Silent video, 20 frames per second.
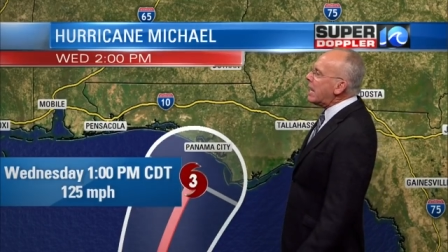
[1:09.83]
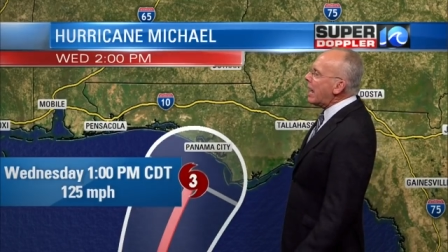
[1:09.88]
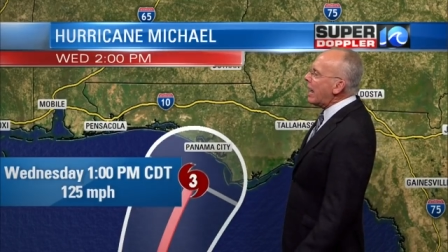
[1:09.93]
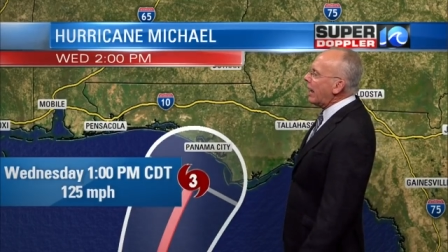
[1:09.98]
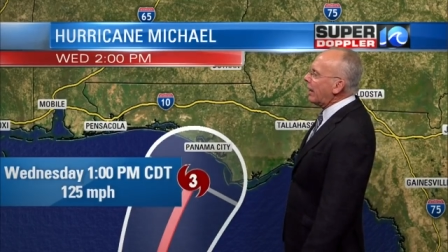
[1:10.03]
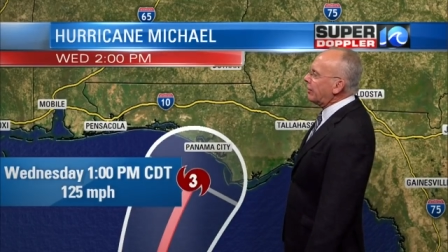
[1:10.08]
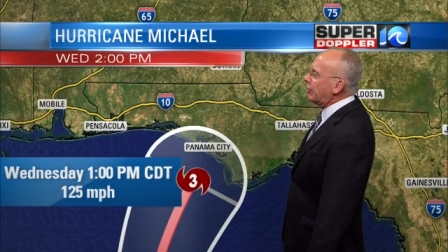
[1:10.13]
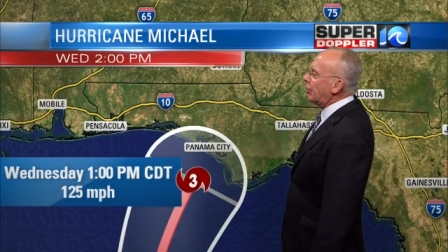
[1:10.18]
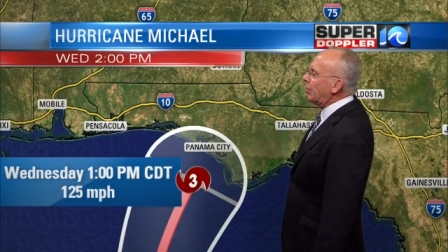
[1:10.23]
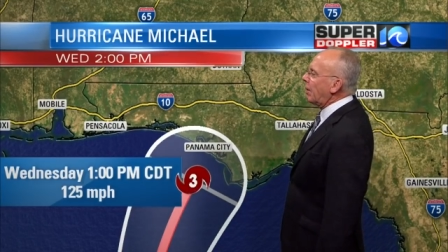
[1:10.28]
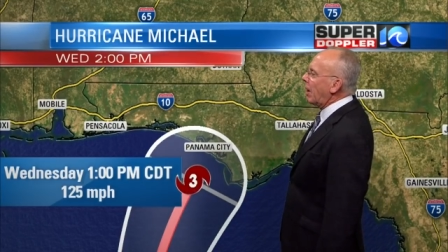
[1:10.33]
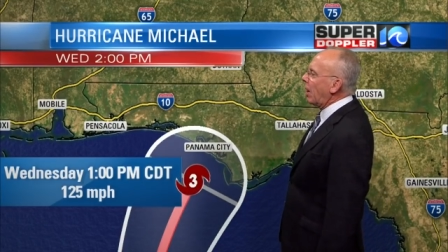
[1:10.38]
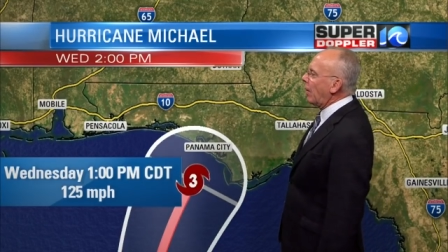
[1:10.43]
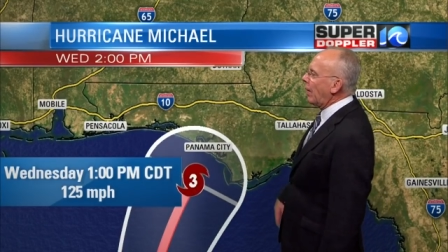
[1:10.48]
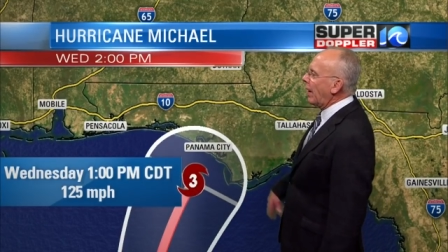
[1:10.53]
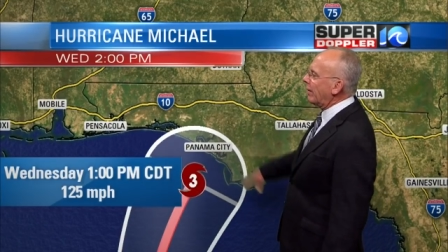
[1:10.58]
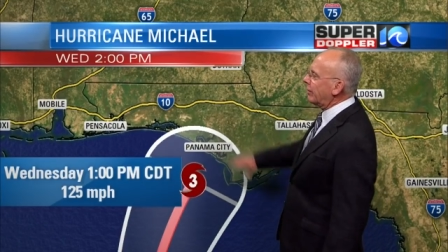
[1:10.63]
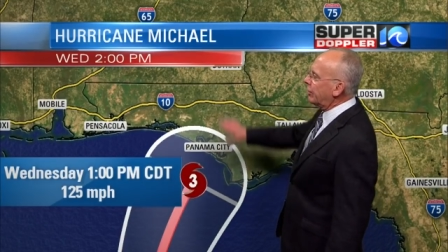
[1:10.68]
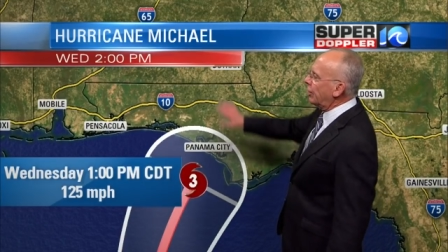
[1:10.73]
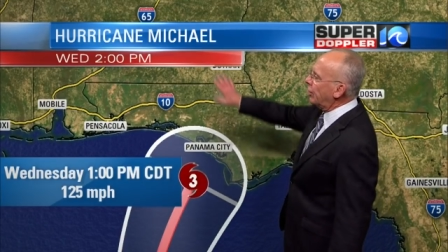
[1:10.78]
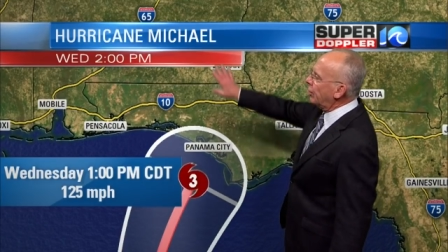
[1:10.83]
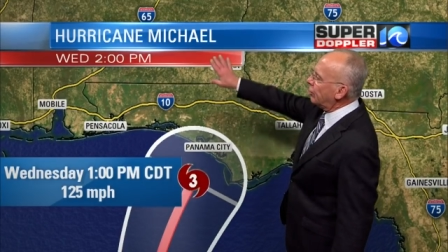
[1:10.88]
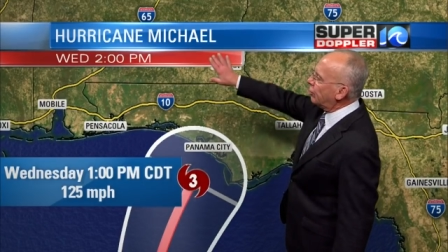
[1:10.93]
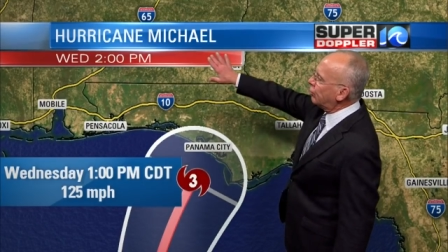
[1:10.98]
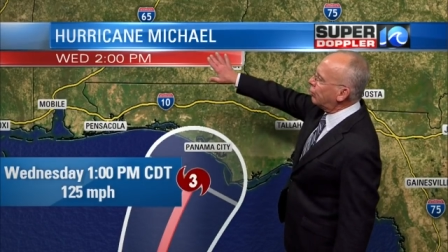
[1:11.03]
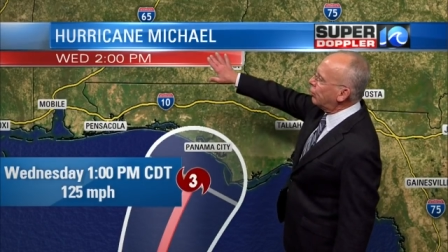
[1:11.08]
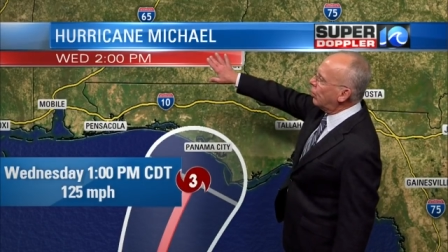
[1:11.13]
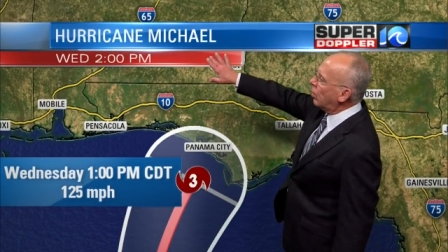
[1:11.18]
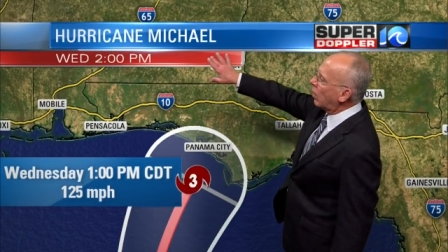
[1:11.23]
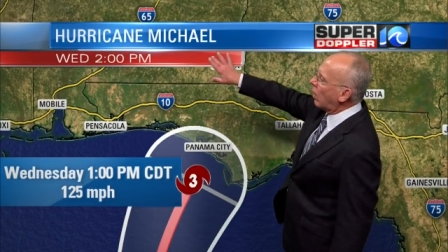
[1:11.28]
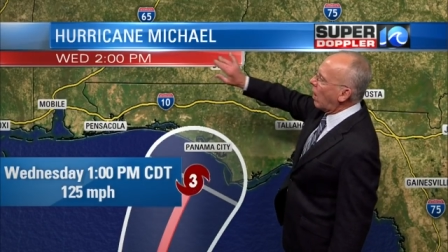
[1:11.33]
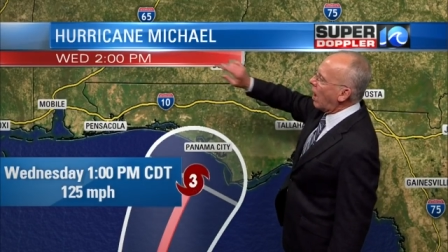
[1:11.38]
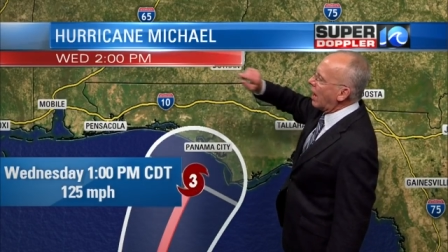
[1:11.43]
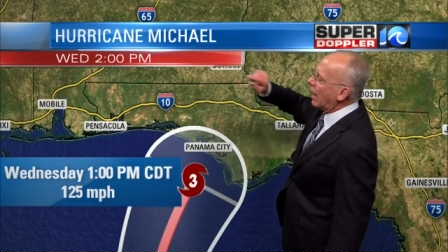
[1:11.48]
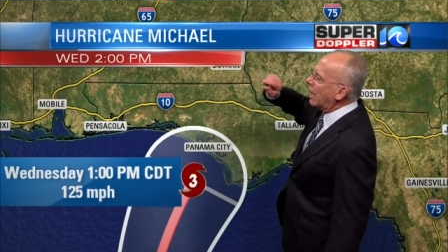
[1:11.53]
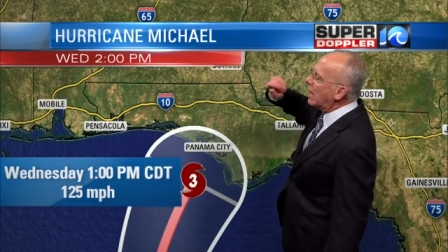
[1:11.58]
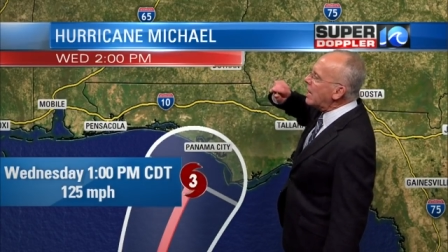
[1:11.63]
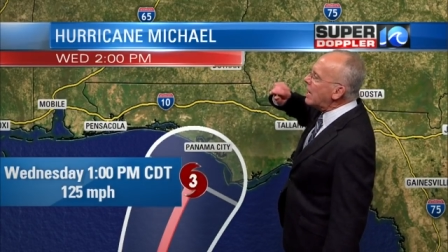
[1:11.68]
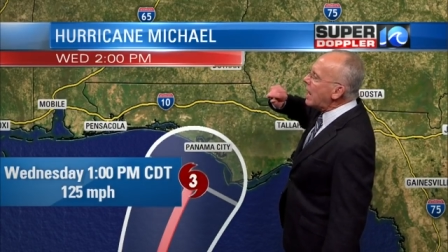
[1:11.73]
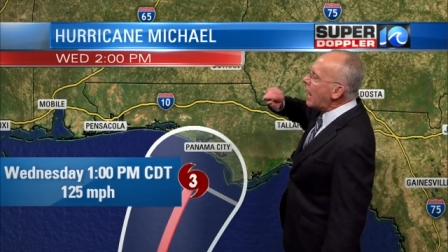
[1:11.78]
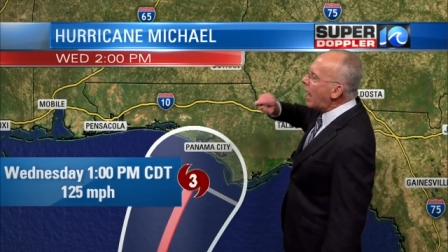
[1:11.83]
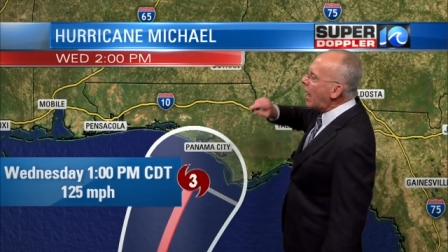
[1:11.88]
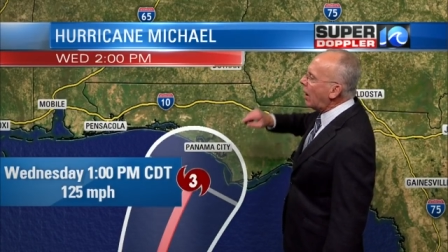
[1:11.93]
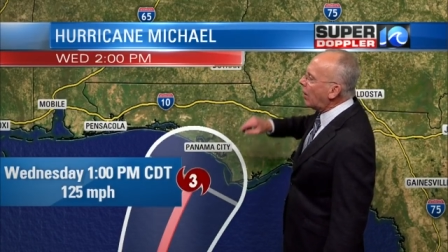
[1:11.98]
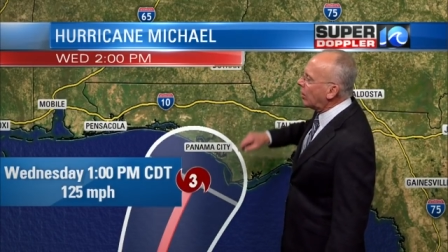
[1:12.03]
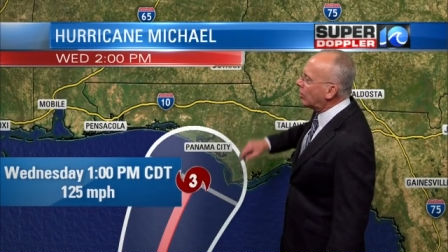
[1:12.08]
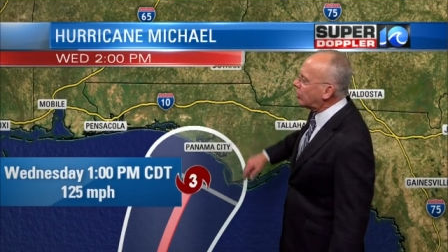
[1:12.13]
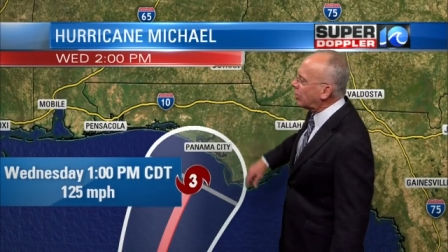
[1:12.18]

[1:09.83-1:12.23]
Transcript: uh, tomorrow afternoon, 2 o'clock our